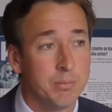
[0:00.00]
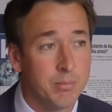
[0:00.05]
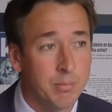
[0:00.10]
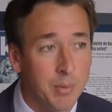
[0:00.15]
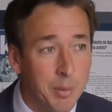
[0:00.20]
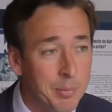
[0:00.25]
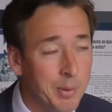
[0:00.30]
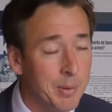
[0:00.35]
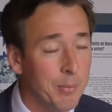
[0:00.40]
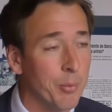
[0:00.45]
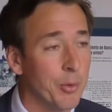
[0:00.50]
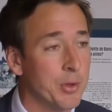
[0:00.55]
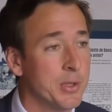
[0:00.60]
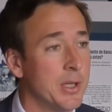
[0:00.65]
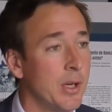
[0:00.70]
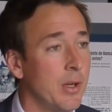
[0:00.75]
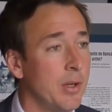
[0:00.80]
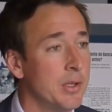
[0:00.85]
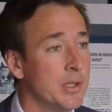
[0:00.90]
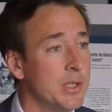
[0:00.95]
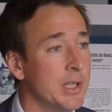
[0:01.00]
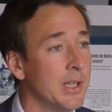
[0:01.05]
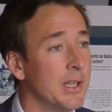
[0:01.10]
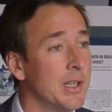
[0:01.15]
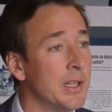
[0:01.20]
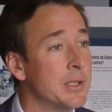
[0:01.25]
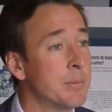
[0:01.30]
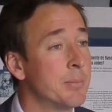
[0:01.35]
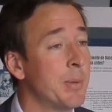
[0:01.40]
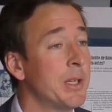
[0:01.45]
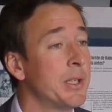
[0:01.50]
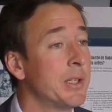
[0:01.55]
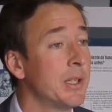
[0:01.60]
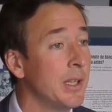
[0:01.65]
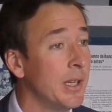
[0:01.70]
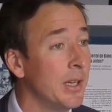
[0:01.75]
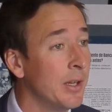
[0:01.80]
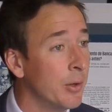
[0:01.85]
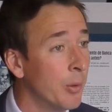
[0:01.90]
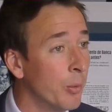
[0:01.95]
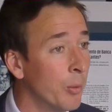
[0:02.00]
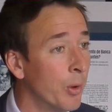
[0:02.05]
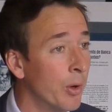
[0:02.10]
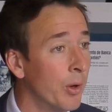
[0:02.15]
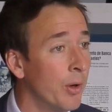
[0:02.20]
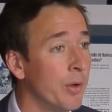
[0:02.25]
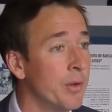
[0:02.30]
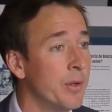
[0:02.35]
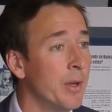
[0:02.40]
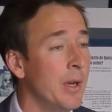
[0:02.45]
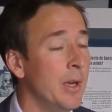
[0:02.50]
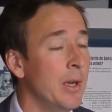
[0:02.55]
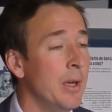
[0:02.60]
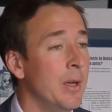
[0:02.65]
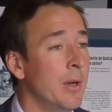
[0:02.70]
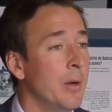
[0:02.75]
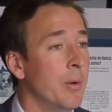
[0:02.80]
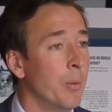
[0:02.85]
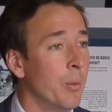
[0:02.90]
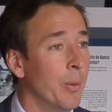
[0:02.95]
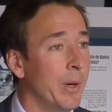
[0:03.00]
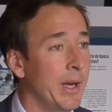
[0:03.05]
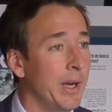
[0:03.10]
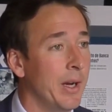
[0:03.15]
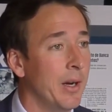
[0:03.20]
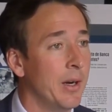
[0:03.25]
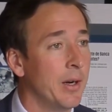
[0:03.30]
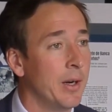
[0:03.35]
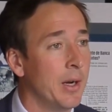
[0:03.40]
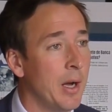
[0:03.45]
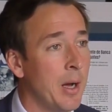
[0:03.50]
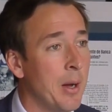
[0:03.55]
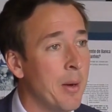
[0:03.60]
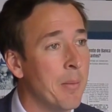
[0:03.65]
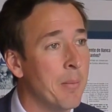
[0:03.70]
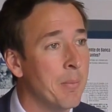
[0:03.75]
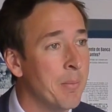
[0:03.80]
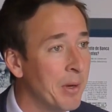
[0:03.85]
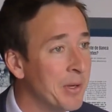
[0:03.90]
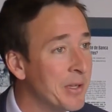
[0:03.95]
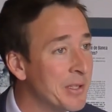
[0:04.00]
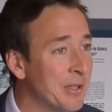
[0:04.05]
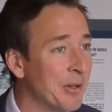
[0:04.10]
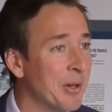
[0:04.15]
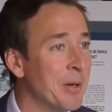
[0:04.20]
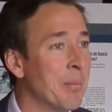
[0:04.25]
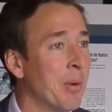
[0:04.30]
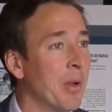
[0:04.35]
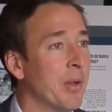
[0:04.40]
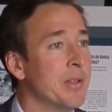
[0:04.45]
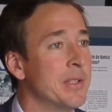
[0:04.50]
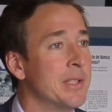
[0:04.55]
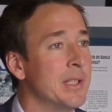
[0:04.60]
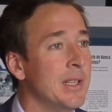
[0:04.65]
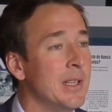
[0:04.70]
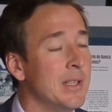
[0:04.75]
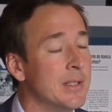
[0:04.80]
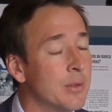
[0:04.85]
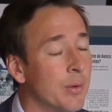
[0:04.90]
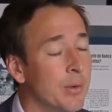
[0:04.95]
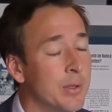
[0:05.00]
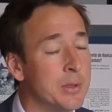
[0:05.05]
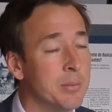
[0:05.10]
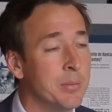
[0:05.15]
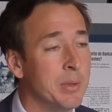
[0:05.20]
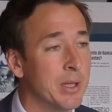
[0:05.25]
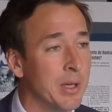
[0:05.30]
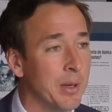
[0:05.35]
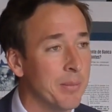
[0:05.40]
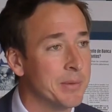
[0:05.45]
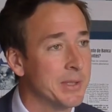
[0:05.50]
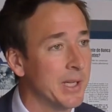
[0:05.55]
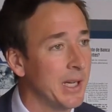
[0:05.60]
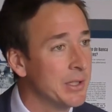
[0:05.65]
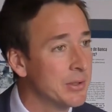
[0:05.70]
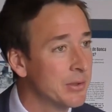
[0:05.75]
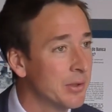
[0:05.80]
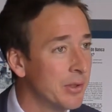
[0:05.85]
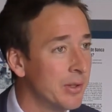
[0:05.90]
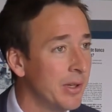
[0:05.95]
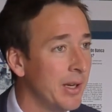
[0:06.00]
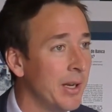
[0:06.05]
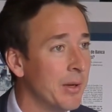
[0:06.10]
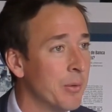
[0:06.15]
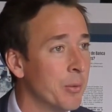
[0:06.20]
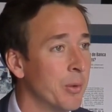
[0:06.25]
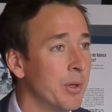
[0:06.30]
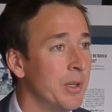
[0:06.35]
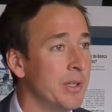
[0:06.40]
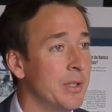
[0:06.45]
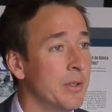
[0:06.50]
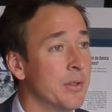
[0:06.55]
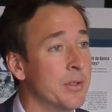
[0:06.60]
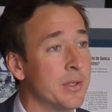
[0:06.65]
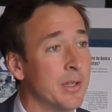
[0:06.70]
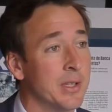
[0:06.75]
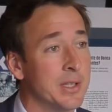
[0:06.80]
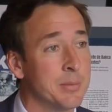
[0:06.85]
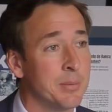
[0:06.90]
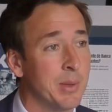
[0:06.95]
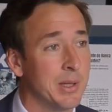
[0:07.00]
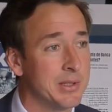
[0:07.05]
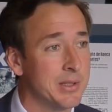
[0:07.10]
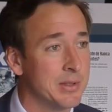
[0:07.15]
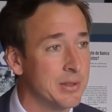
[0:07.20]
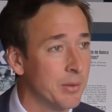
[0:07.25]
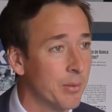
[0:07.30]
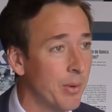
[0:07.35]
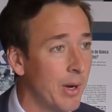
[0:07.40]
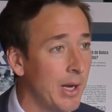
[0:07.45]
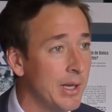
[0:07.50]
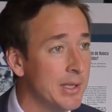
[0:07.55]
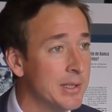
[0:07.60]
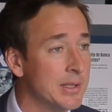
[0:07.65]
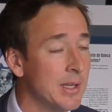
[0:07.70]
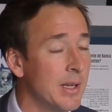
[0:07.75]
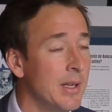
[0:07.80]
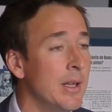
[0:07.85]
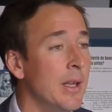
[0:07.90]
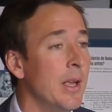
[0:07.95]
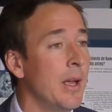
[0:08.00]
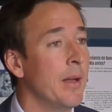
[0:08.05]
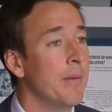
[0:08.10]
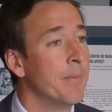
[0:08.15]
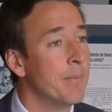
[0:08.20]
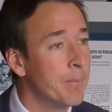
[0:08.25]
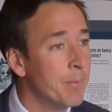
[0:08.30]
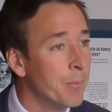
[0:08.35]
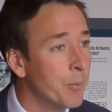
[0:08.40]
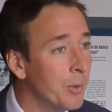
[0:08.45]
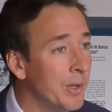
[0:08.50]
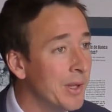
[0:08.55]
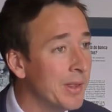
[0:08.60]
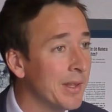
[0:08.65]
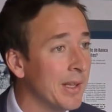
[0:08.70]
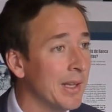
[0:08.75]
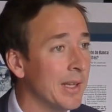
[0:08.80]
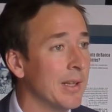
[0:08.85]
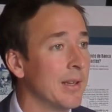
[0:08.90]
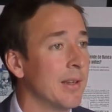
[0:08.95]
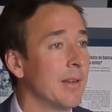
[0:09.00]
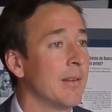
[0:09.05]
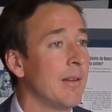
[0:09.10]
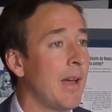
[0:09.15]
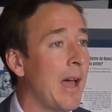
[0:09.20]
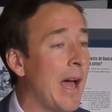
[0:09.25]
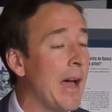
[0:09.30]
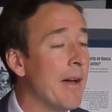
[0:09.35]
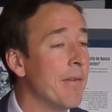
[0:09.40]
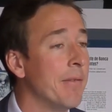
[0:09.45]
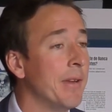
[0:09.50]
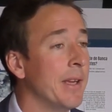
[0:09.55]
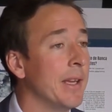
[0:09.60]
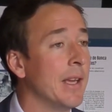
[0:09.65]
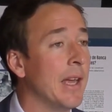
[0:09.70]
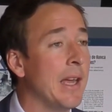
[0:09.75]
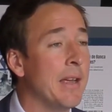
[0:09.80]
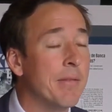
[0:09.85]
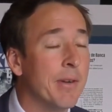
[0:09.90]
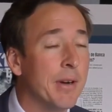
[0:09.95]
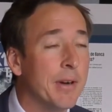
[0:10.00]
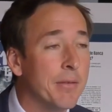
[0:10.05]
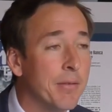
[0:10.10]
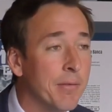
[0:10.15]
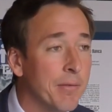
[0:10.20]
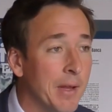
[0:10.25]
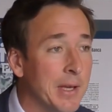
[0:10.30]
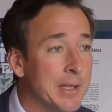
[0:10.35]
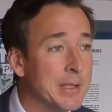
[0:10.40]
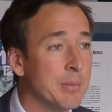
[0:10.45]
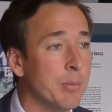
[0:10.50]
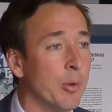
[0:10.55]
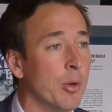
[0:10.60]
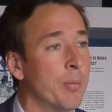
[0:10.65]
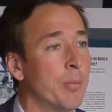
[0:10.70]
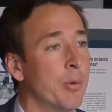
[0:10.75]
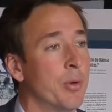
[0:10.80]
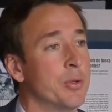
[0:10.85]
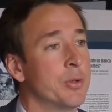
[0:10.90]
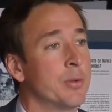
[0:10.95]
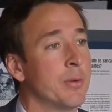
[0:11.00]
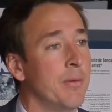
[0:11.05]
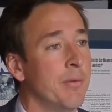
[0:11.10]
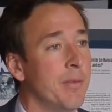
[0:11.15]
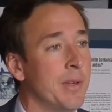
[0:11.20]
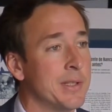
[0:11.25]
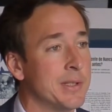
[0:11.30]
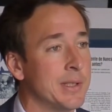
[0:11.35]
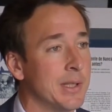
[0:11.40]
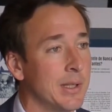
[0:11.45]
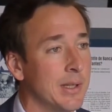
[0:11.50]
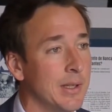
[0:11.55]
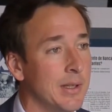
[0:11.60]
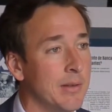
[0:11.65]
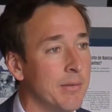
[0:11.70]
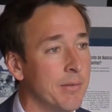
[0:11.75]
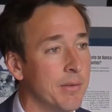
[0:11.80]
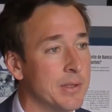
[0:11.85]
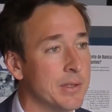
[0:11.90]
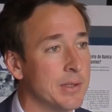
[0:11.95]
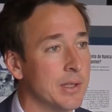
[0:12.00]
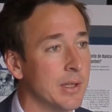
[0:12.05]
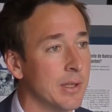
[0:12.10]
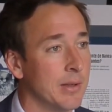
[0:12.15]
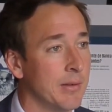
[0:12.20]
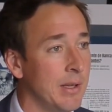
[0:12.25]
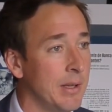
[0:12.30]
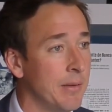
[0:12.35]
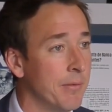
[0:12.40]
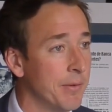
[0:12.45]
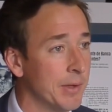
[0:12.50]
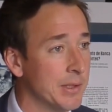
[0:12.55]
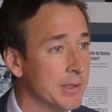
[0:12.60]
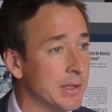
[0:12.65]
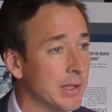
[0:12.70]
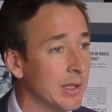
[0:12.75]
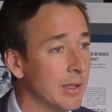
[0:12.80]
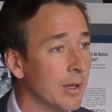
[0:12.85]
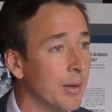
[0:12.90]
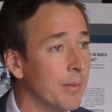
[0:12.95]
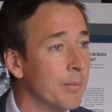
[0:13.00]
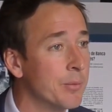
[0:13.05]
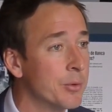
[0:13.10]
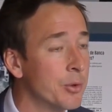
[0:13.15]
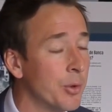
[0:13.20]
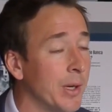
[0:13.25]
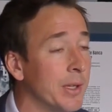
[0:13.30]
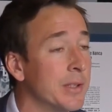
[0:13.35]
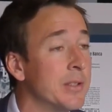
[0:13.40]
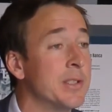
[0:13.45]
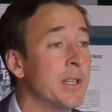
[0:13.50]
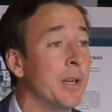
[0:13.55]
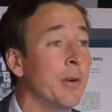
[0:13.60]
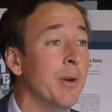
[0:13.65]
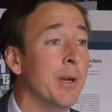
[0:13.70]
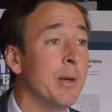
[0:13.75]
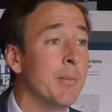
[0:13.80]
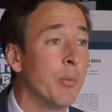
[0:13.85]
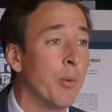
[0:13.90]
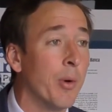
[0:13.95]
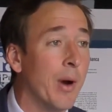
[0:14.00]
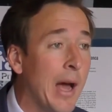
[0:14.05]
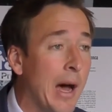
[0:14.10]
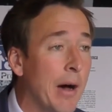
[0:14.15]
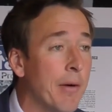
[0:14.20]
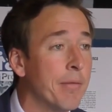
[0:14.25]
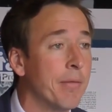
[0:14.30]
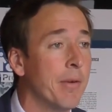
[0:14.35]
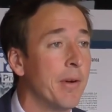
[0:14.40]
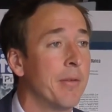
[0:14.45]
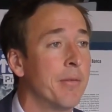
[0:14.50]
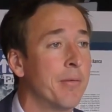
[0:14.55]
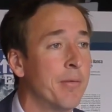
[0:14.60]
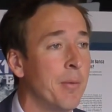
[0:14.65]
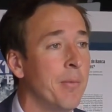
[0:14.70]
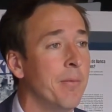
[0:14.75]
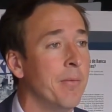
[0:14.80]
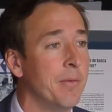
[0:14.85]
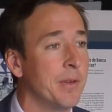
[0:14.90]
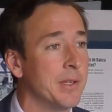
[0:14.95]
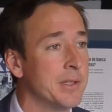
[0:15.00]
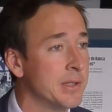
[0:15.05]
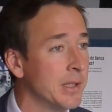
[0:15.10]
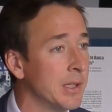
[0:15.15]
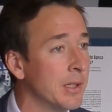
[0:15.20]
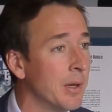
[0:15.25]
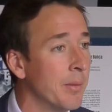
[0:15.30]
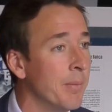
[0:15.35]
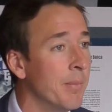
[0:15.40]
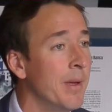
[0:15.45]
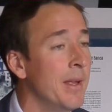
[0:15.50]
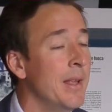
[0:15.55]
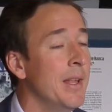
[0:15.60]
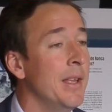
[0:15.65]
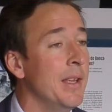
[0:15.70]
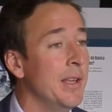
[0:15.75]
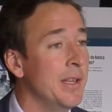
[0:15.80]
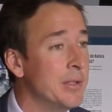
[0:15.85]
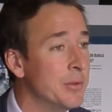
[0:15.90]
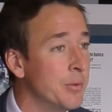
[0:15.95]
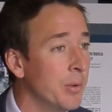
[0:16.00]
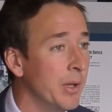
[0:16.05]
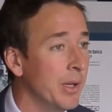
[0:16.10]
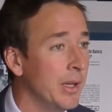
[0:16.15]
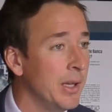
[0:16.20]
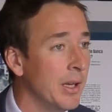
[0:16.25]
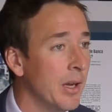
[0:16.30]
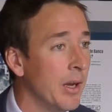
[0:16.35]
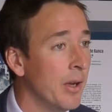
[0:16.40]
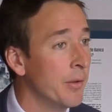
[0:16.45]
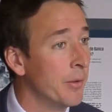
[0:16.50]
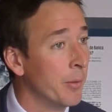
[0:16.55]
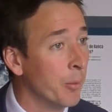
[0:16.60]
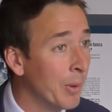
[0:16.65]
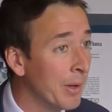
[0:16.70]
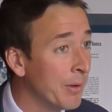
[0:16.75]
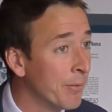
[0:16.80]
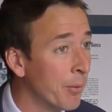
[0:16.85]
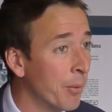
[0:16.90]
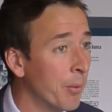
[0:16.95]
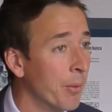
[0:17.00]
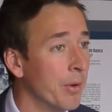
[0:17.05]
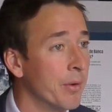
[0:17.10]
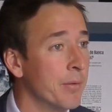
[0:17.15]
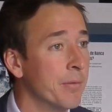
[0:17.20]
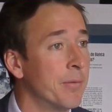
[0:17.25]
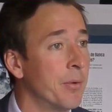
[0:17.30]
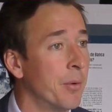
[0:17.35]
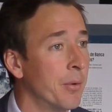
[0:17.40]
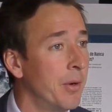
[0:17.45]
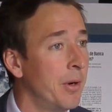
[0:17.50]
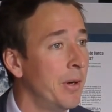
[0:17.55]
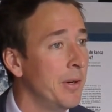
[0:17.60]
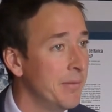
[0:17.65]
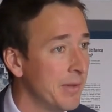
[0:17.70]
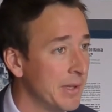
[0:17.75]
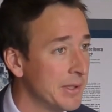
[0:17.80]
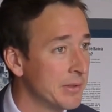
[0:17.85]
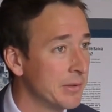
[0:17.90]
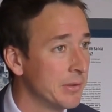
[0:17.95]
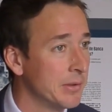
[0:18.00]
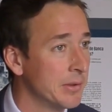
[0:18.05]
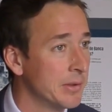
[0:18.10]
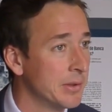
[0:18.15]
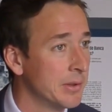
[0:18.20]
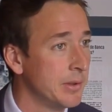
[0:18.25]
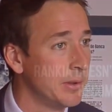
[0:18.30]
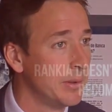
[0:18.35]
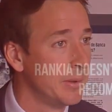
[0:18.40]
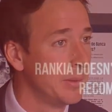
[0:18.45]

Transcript: a bit more challenging, especially in a world where monetary policy is going to become tighter and where yields are expected to rise. We think having a very flexible approach to investing in fixed income, trying to generate more alpha from fixed income, is really the way forward for our investors.